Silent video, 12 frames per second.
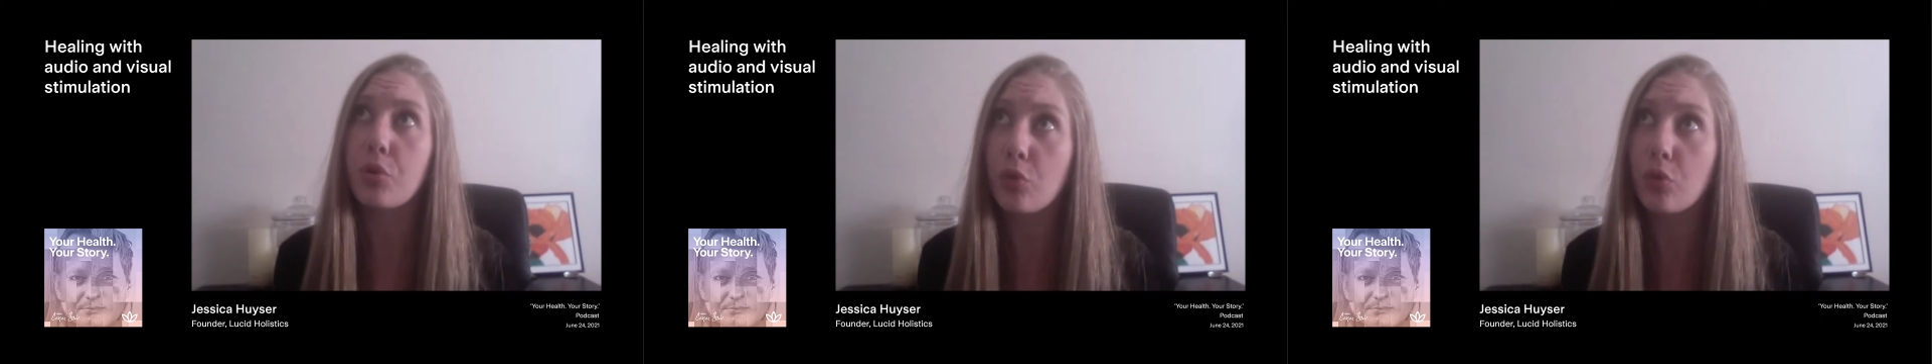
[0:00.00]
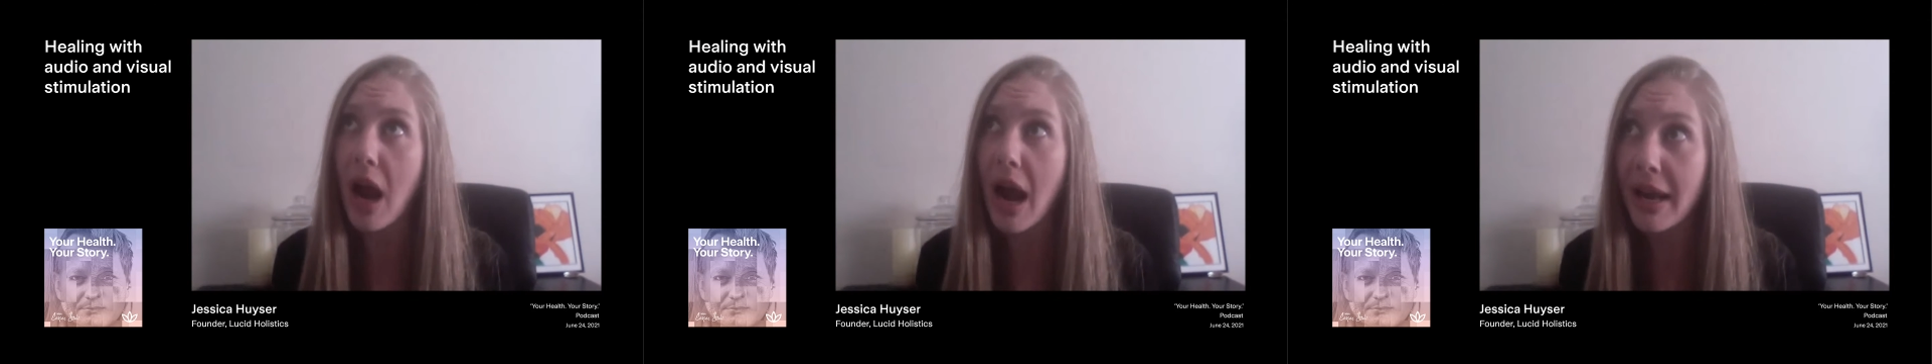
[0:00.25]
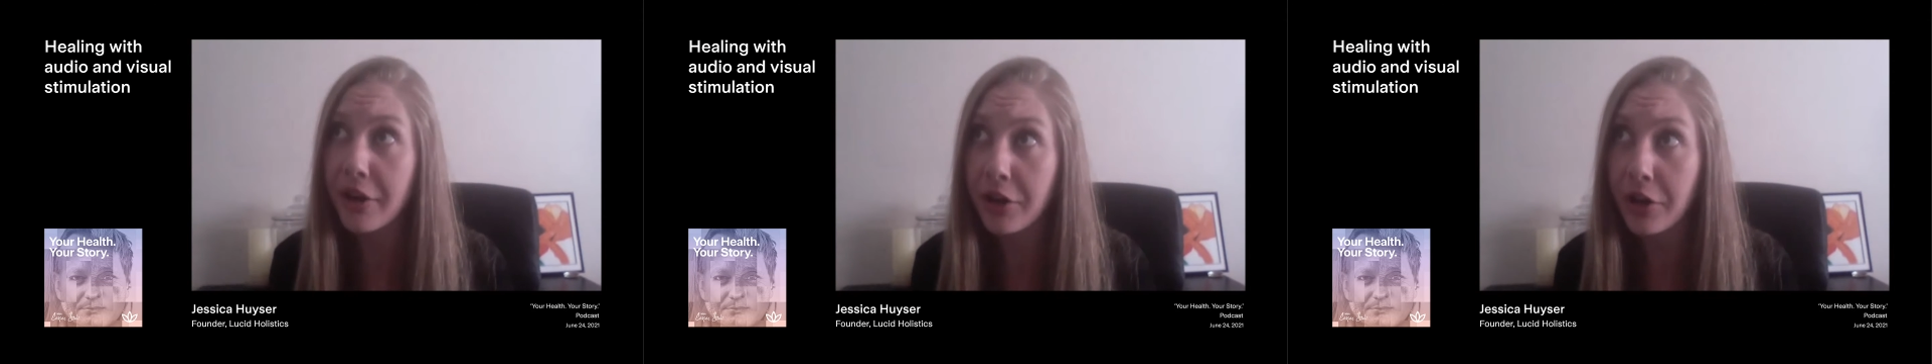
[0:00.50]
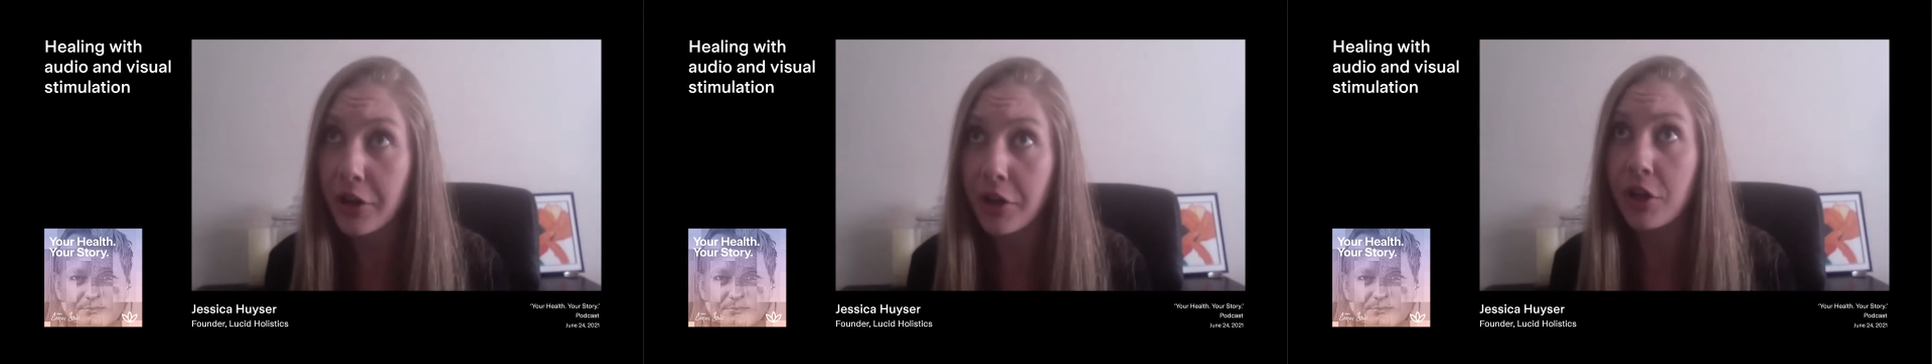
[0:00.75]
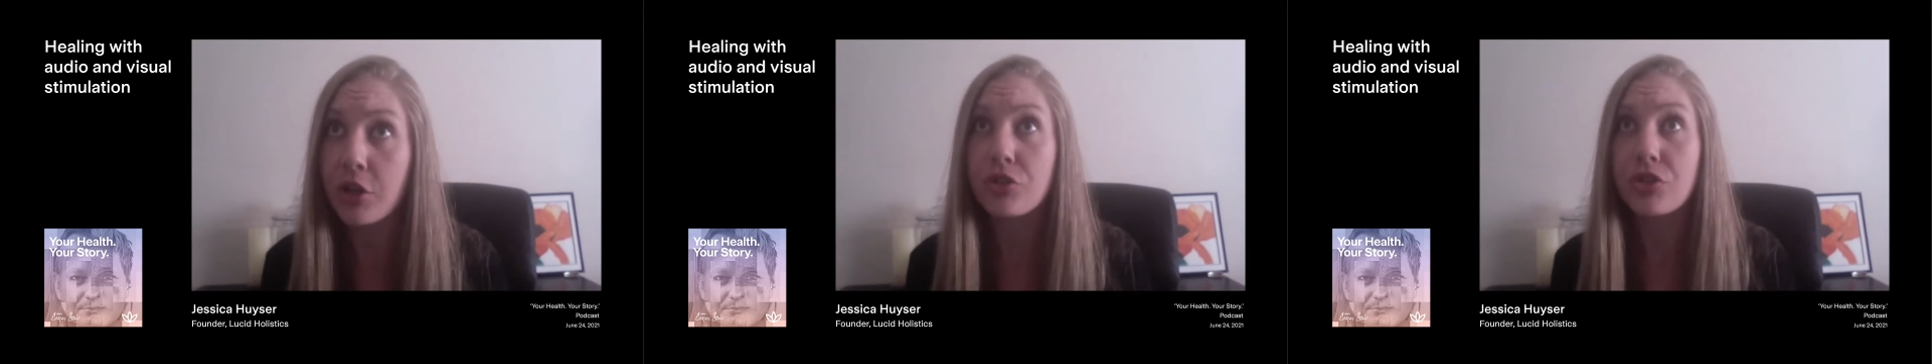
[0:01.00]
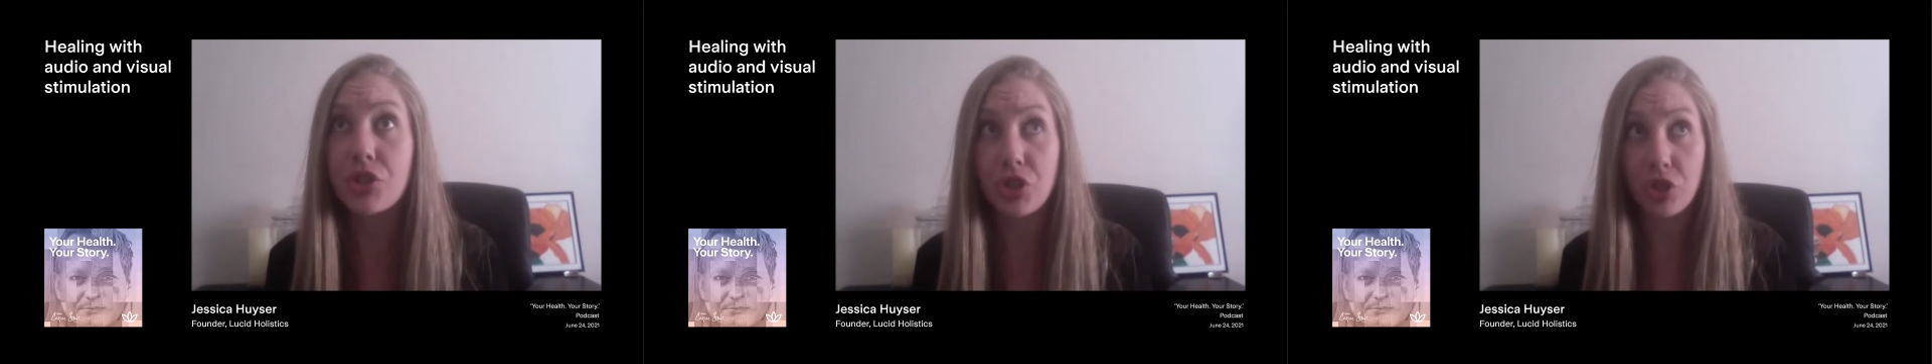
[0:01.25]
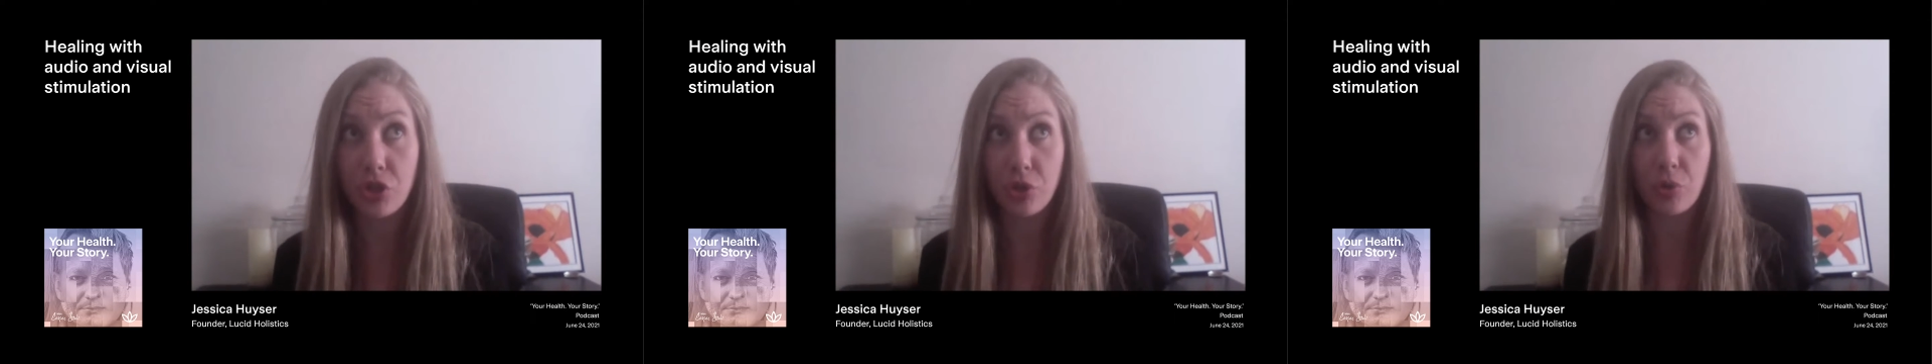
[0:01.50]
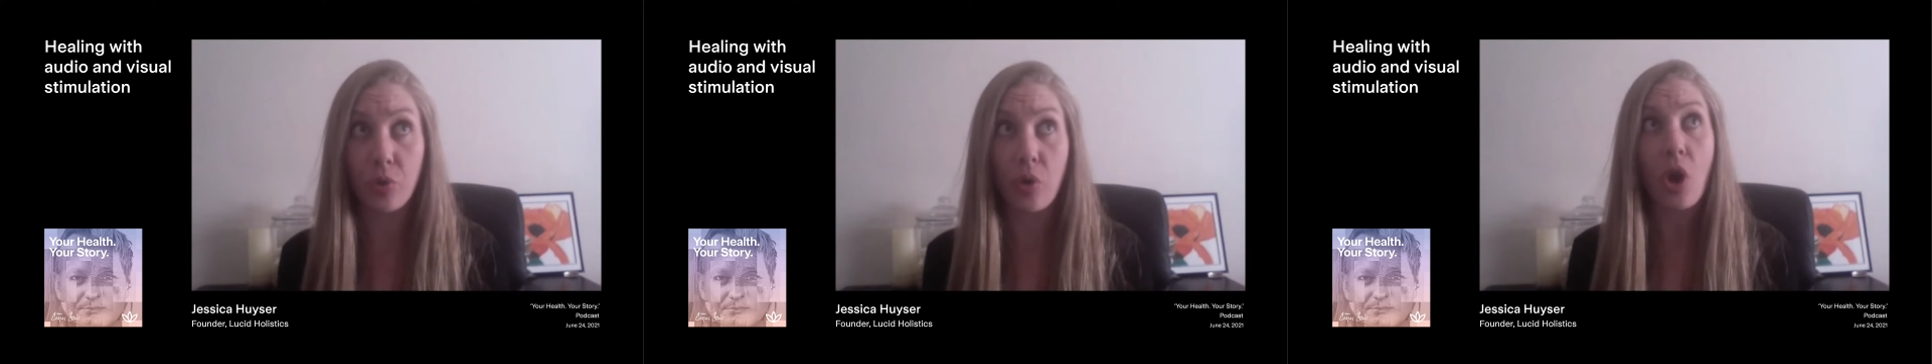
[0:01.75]
prior
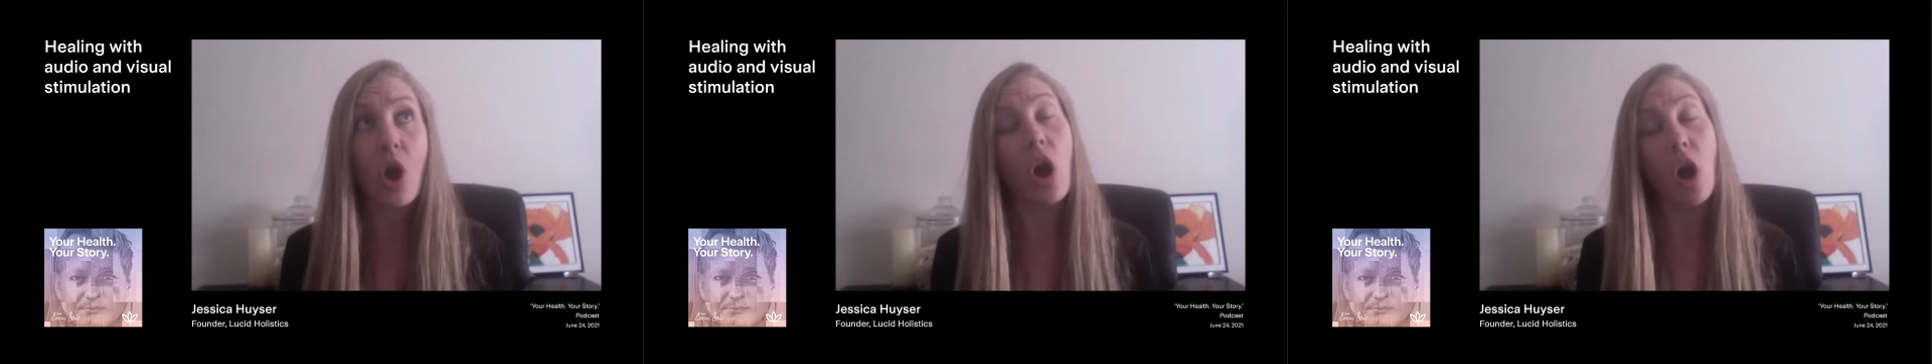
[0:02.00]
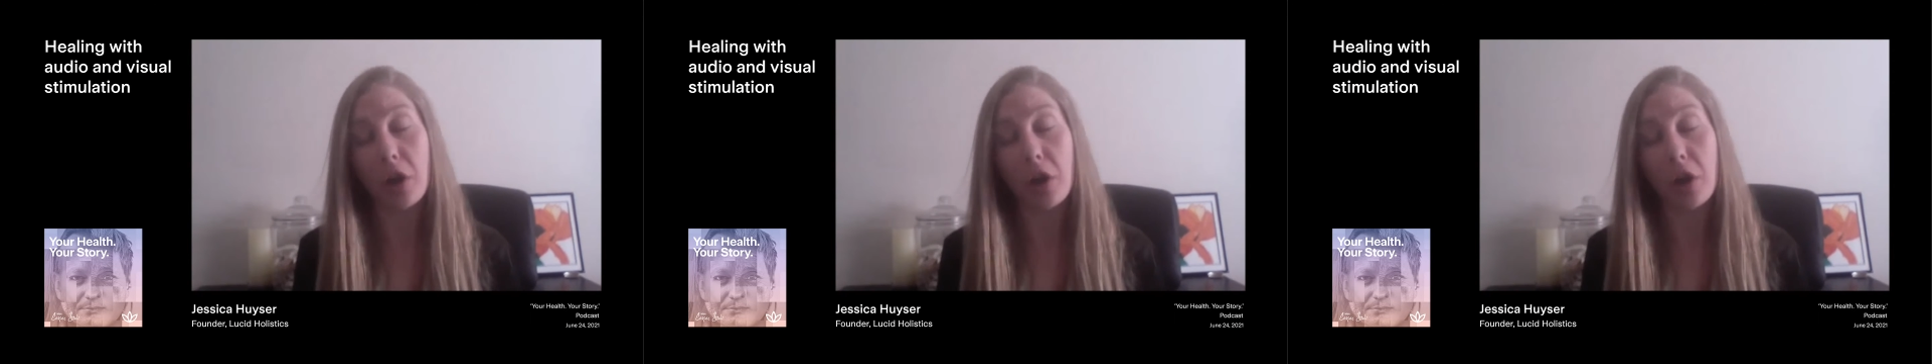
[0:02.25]
to